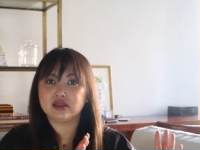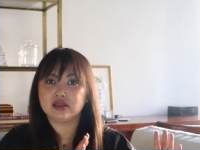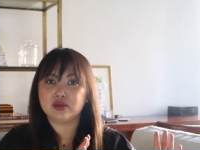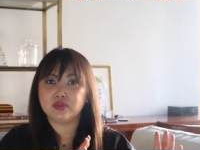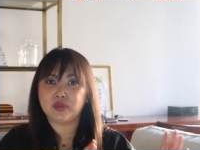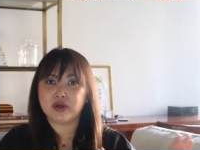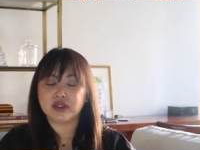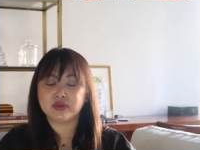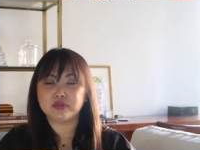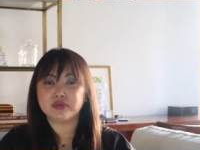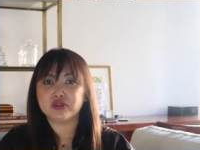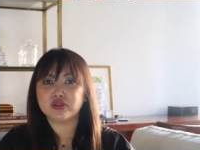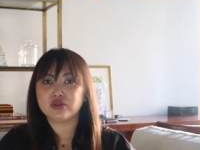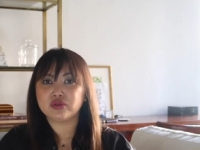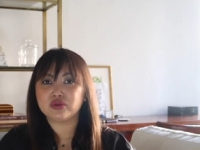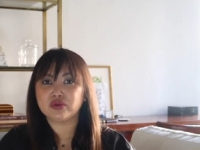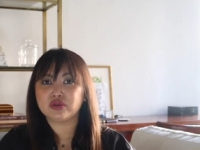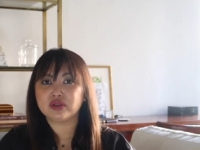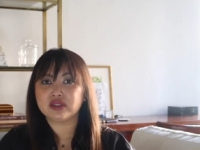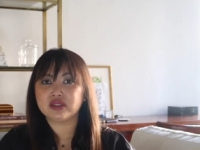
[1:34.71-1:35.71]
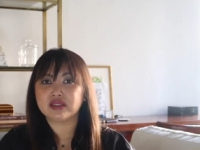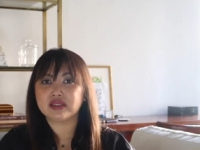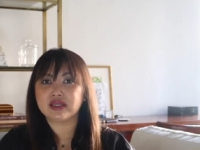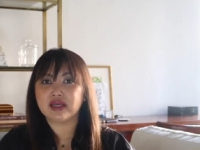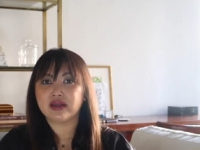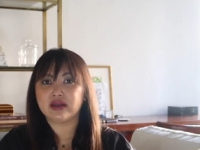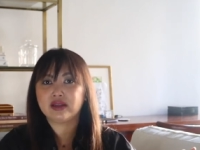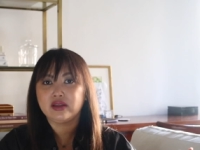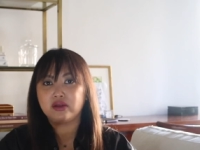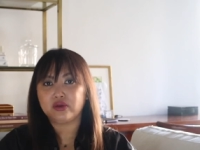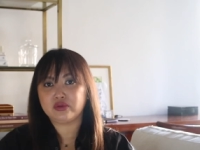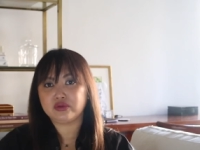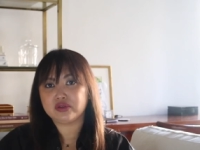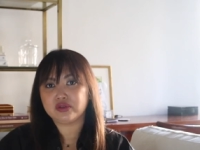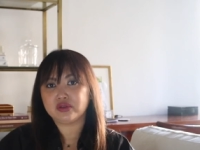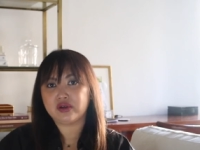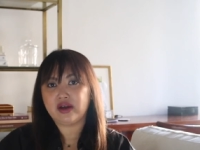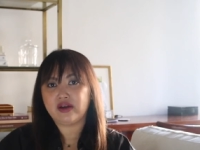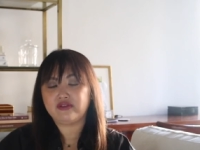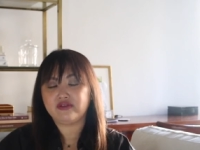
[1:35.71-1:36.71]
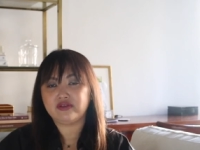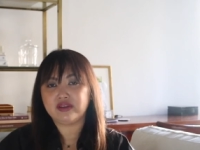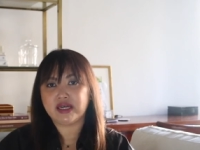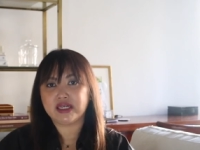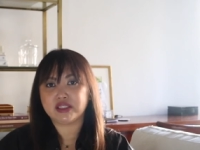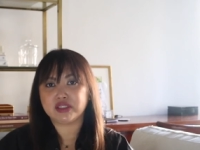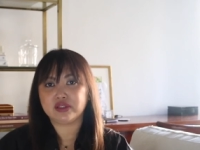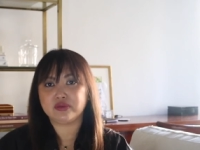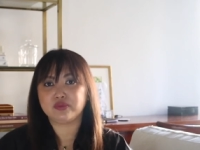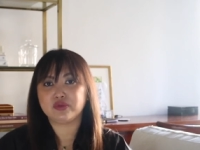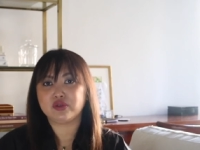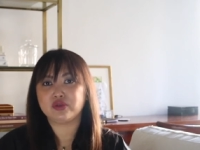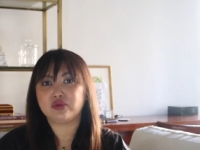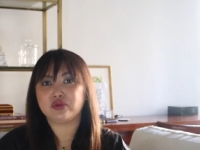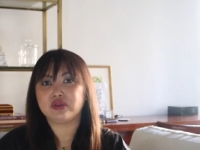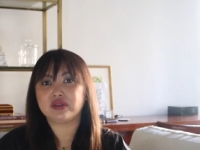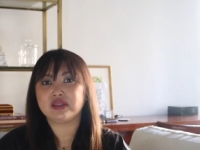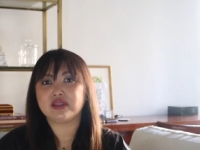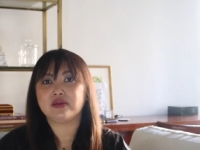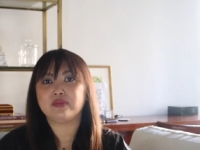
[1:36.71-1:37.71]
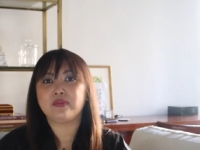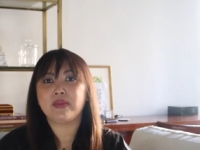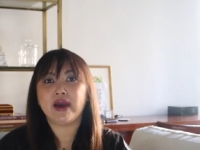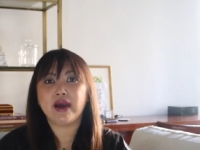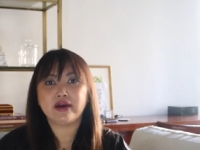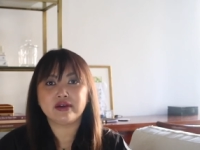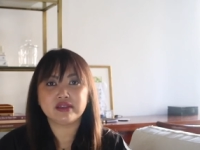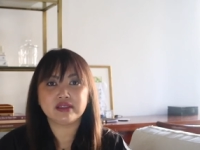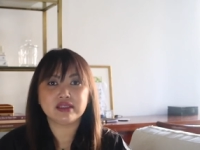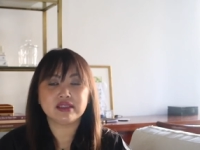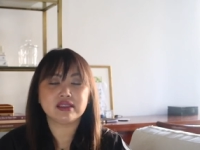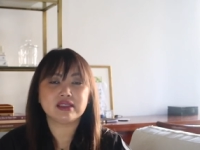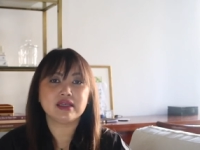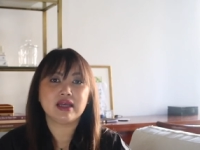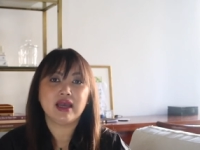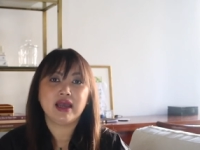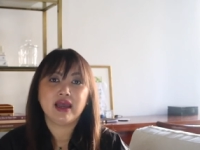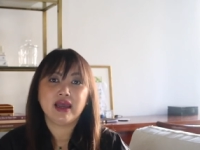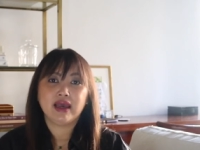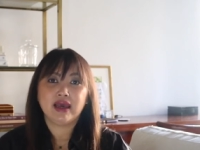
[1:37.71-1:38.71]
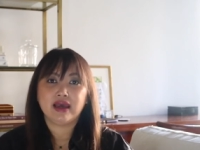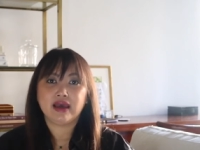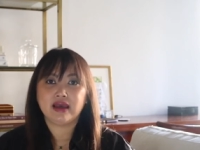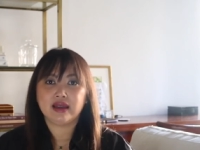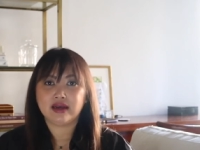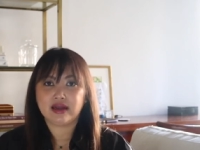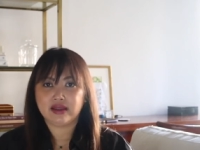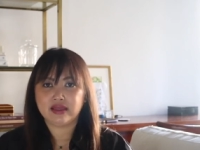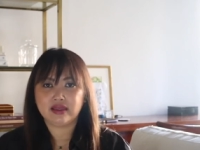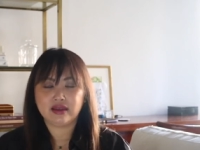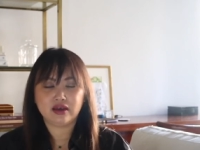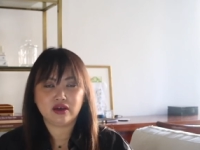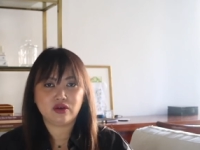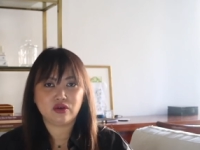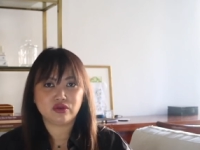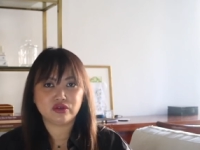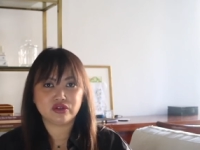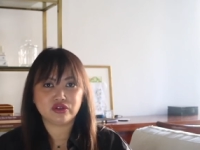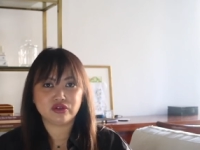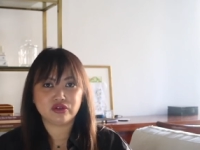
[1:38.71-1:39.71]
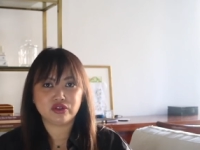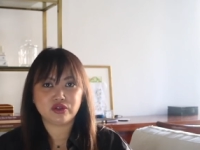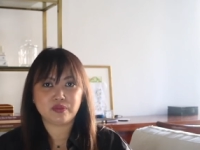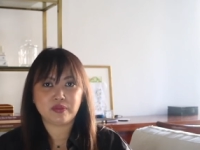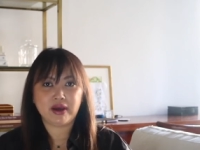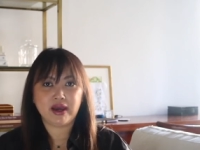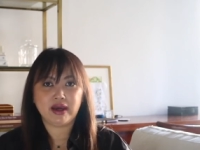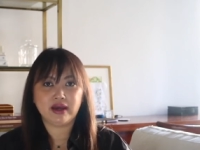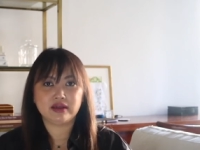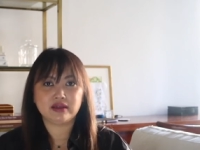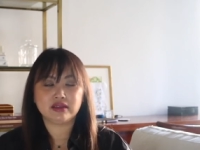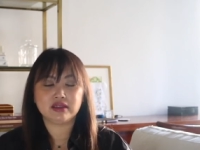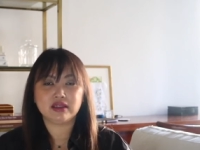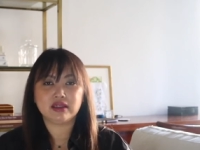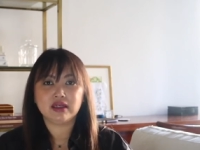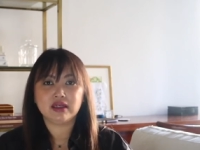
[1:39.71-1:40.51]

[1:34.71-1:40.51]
department stores and they also have flagship stores in Paris and I think also Japan.